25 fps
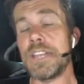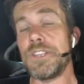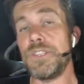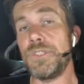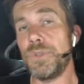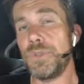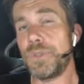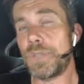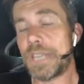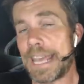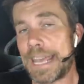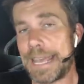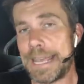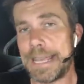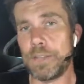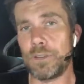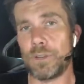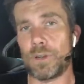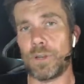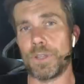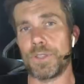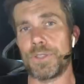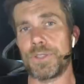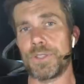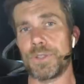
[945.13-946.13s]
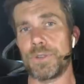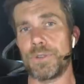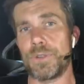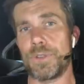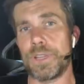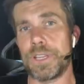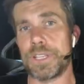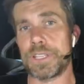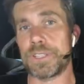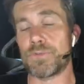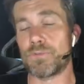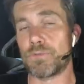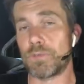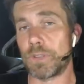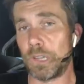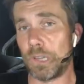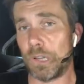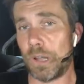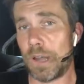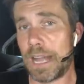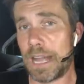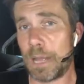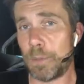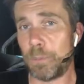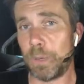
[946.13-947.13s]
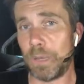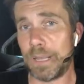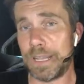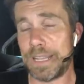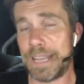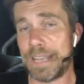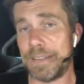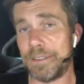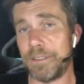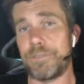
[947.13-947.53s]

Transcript: You cannot do this reliably